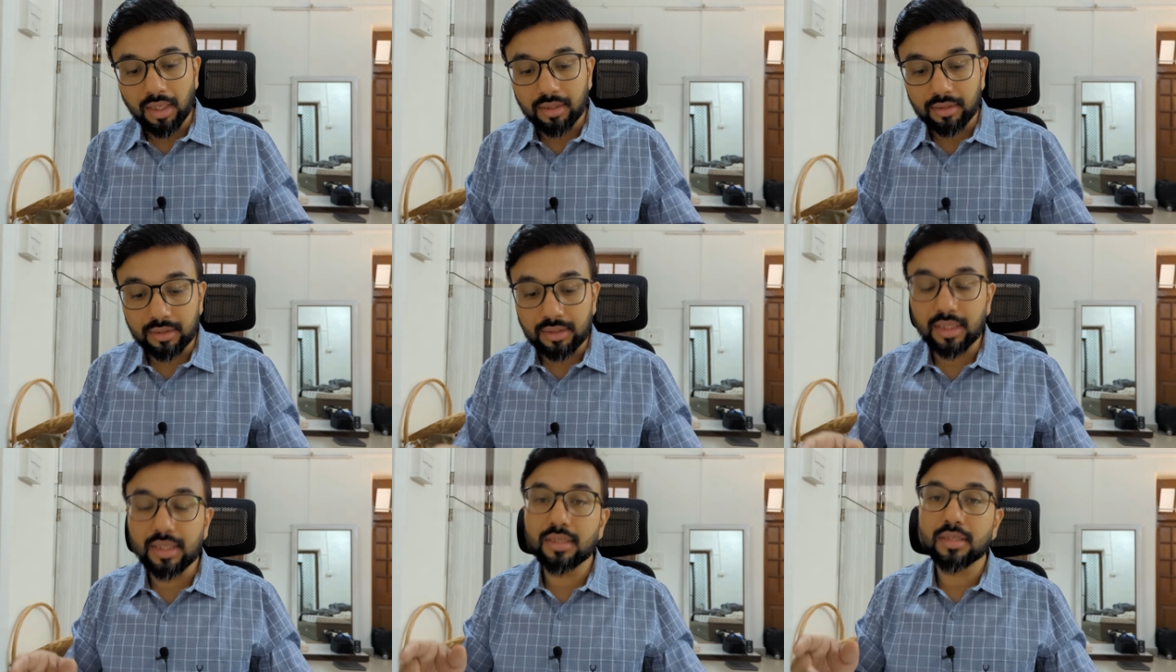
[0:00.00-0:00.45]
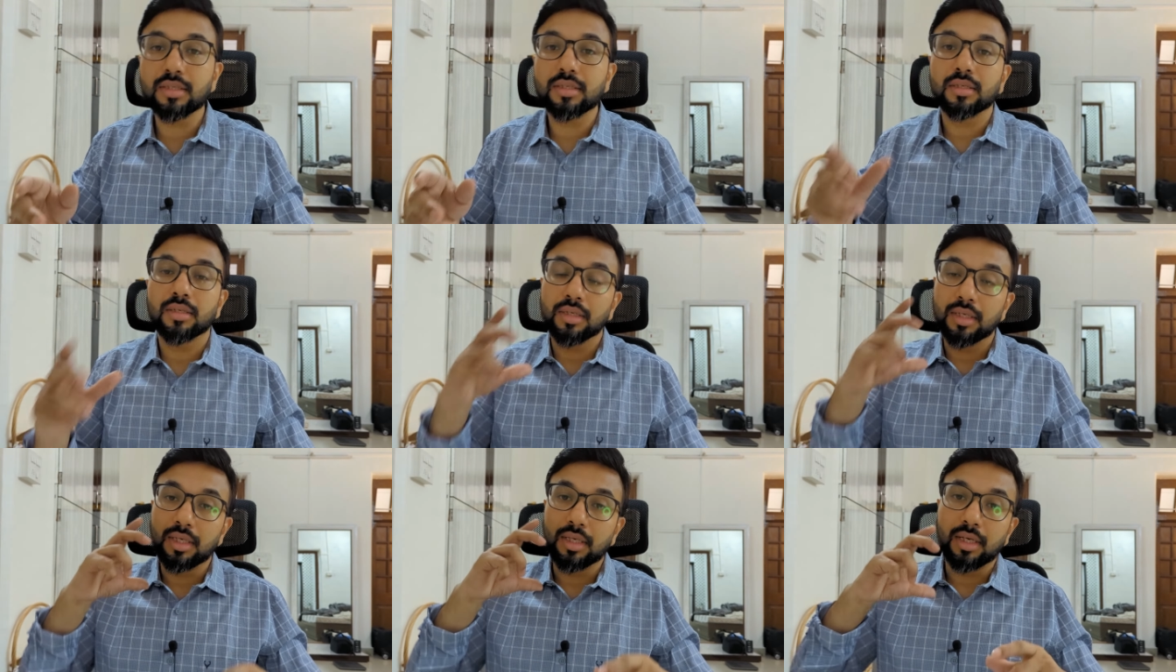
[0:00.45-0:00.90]
this
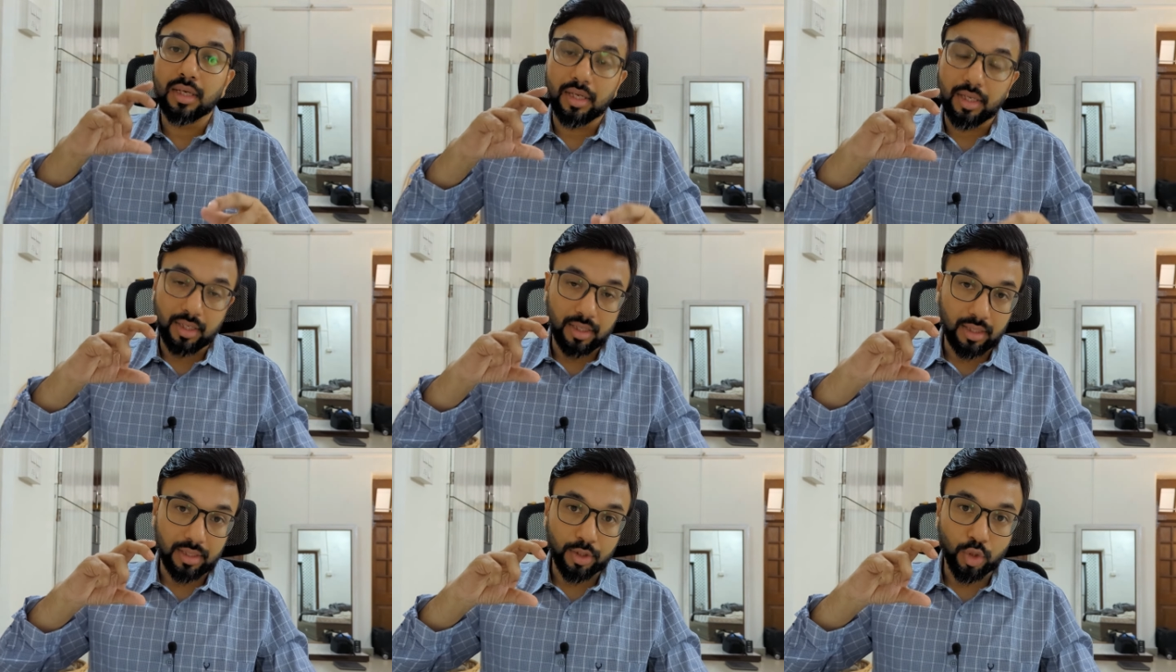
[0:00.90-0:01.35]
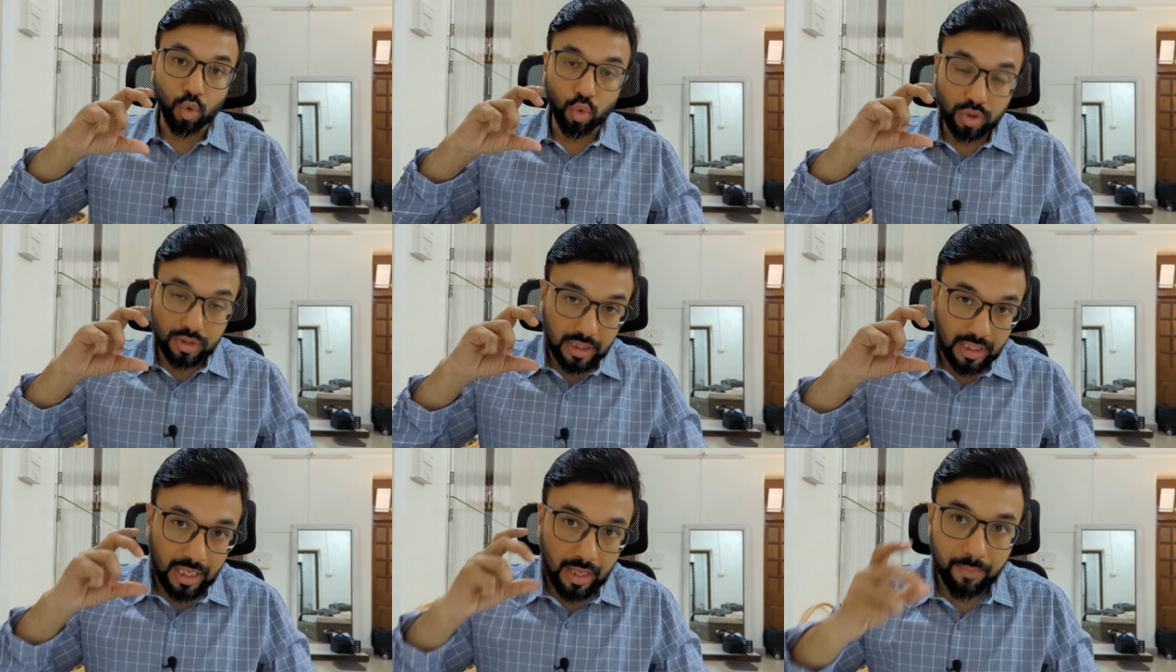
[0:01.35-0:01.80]

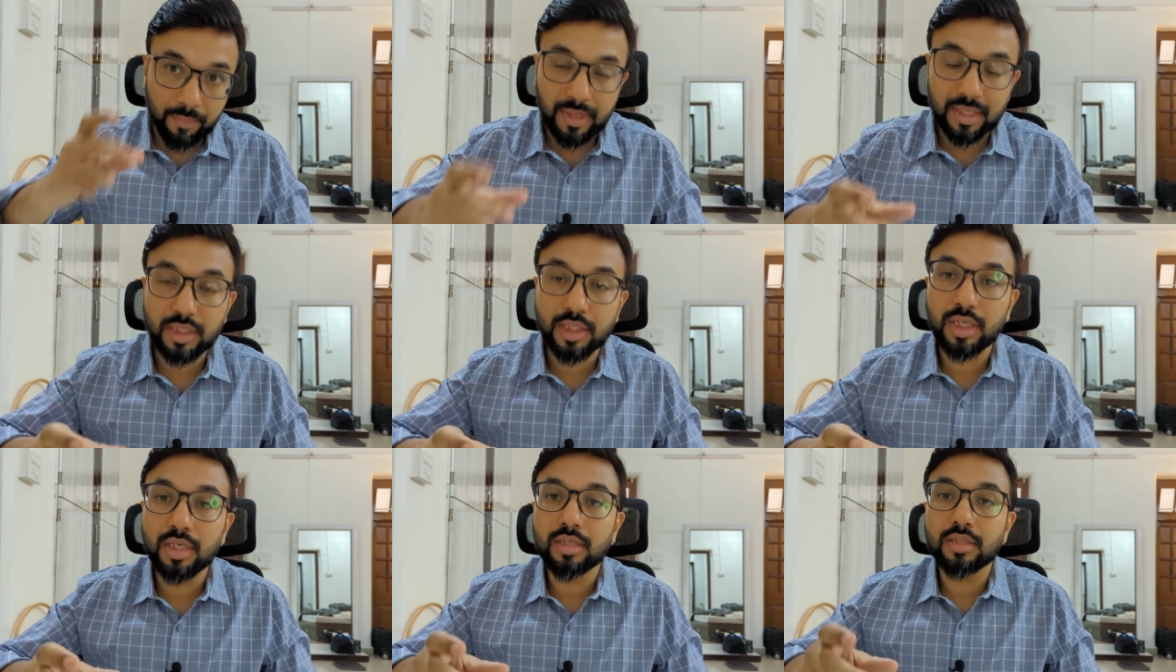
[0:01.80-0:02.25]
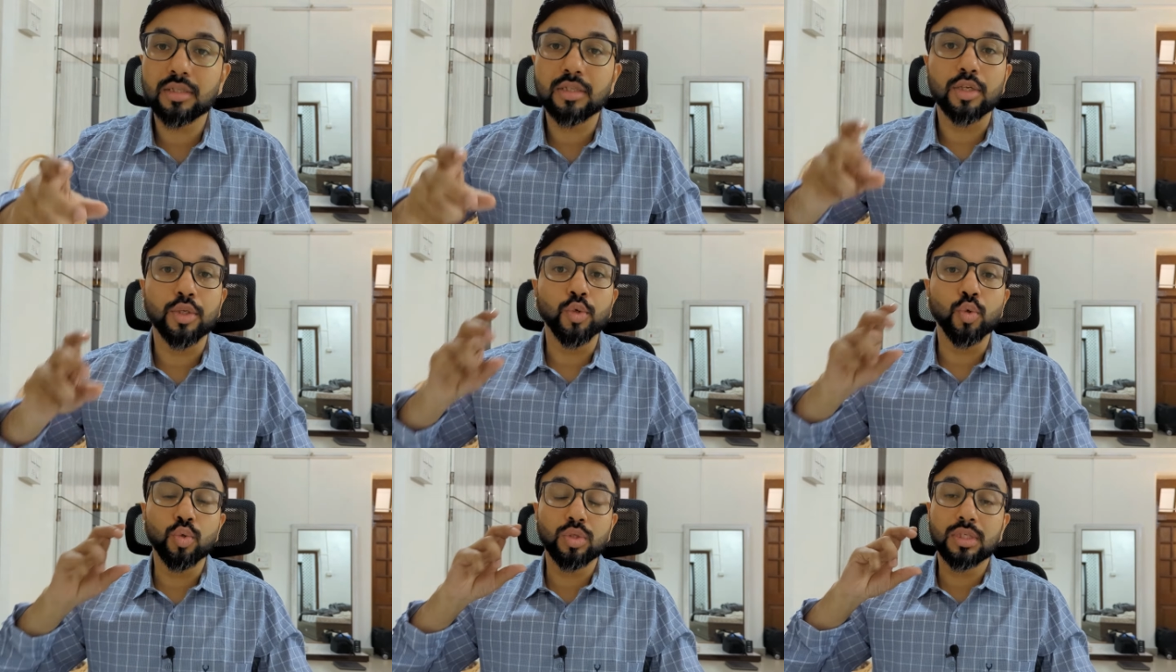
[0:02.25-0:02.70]
using images,
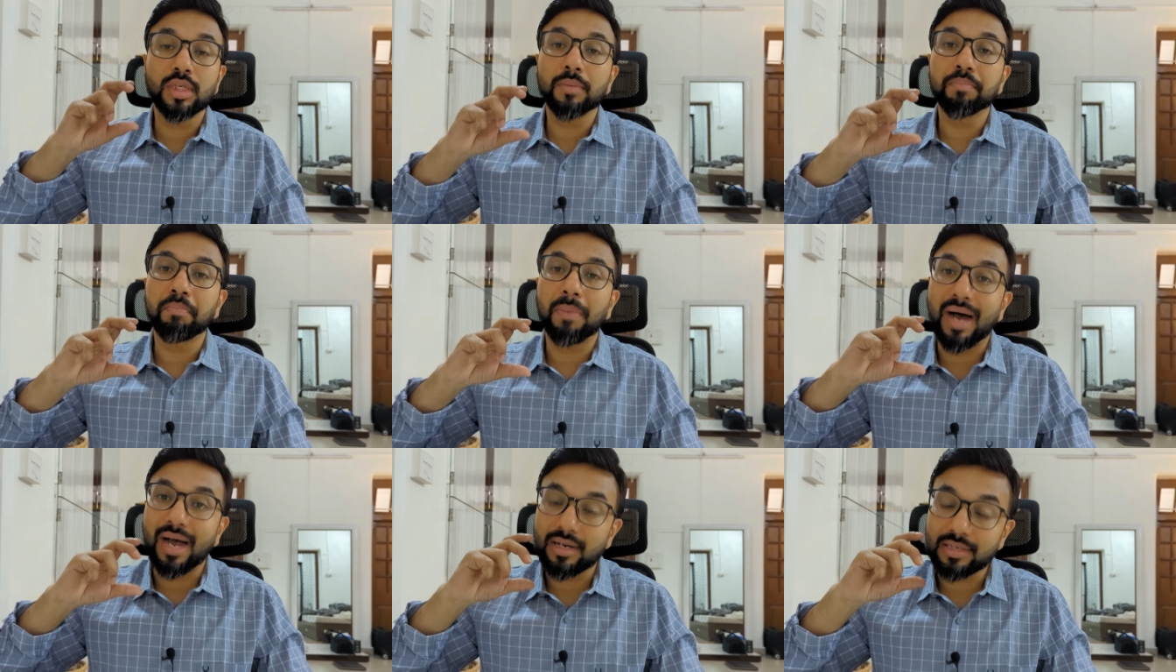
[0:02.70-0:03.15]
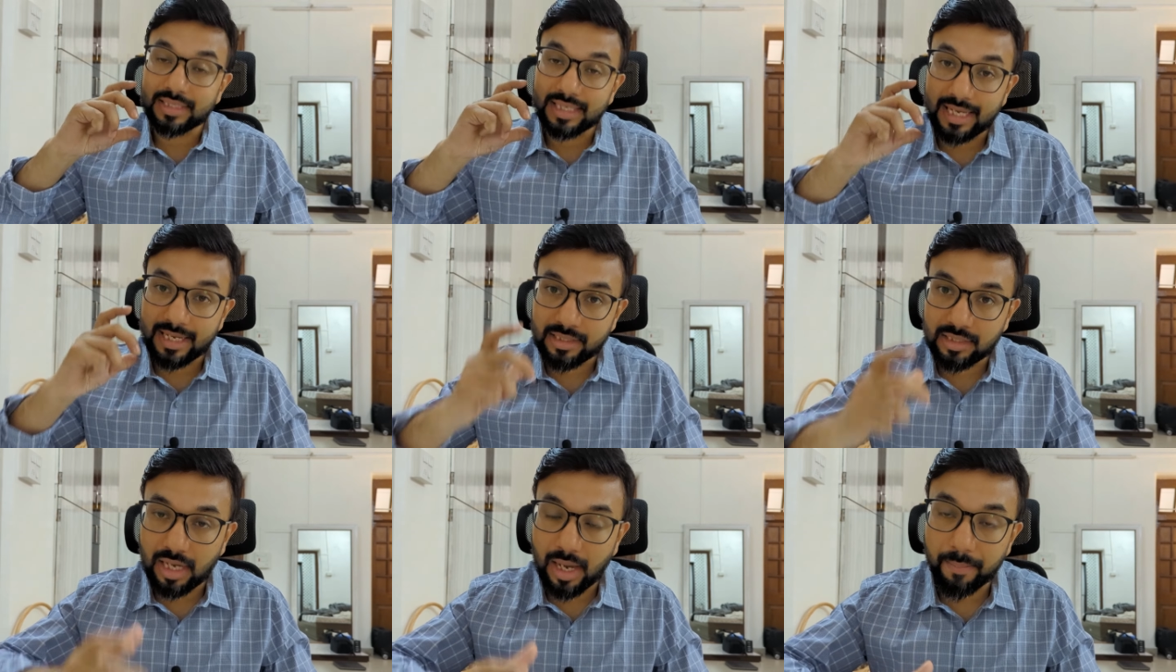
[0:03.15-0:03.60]
using past
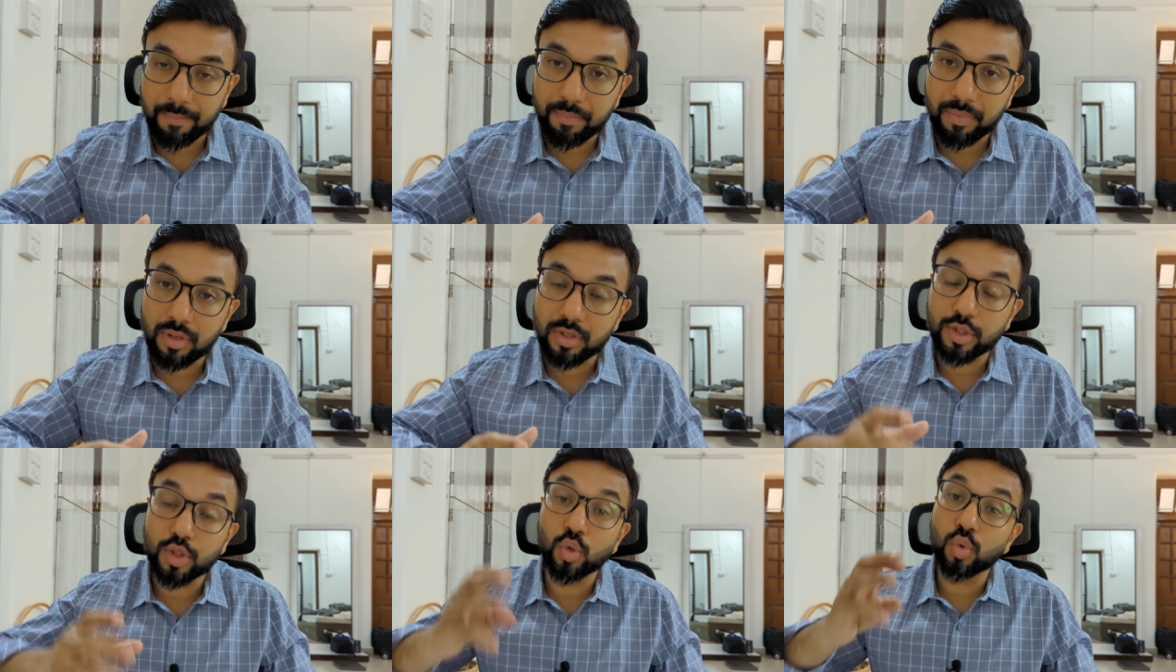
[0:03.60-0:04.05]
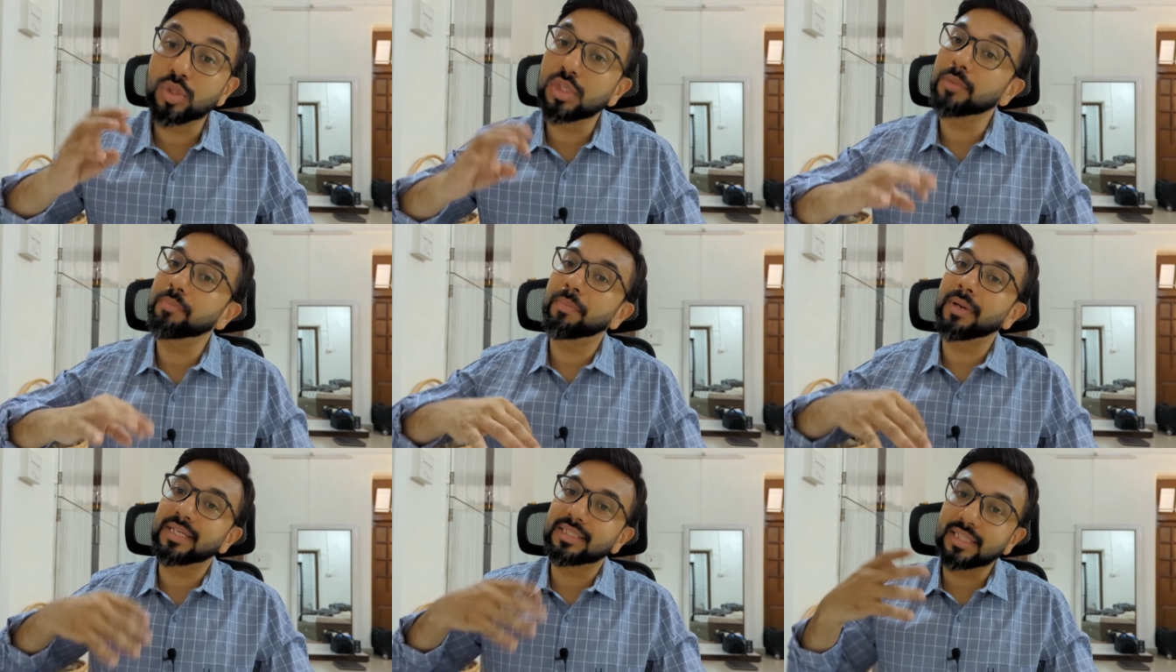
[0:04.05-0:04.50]
examples, using
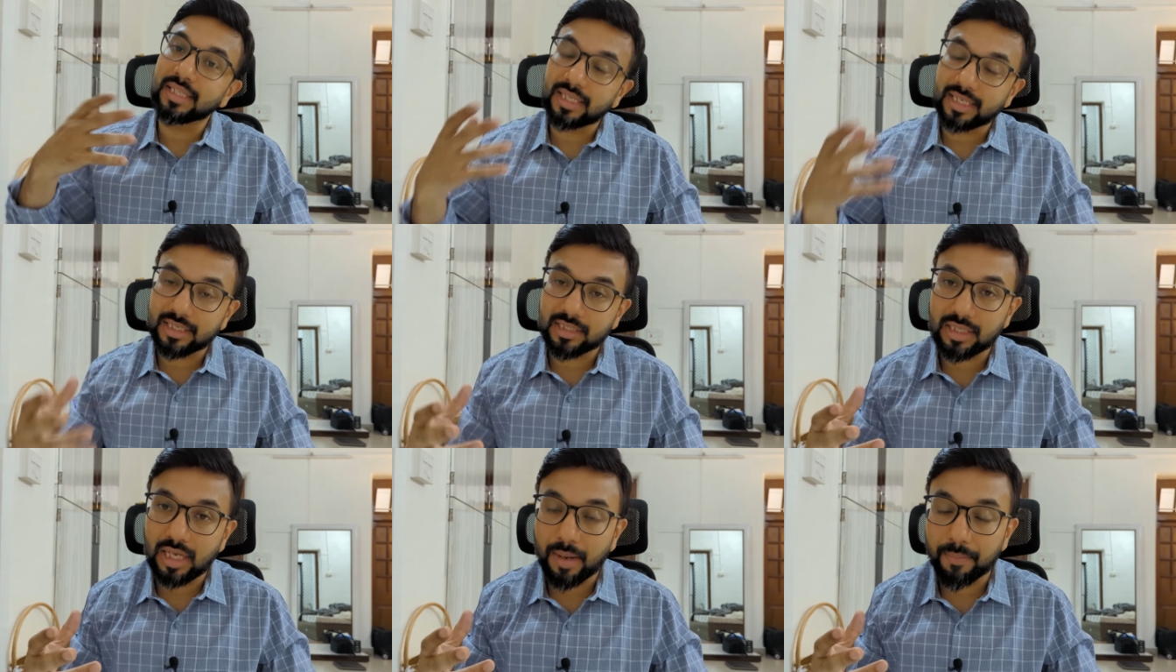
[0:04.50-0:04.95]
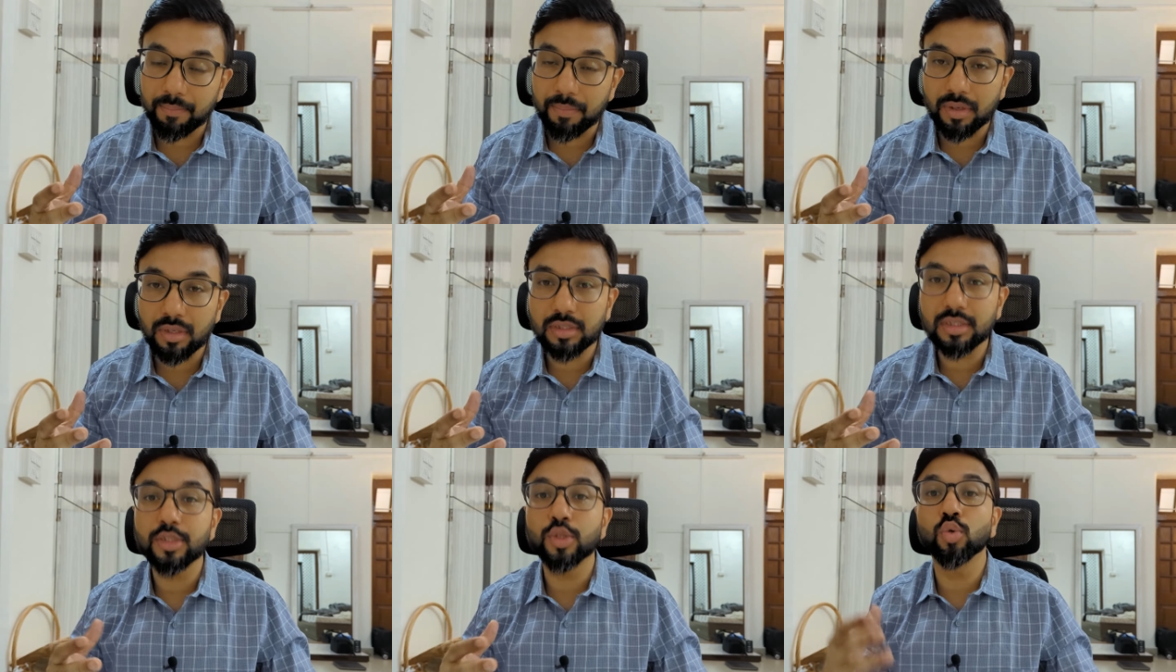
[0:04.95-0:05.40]
present examples,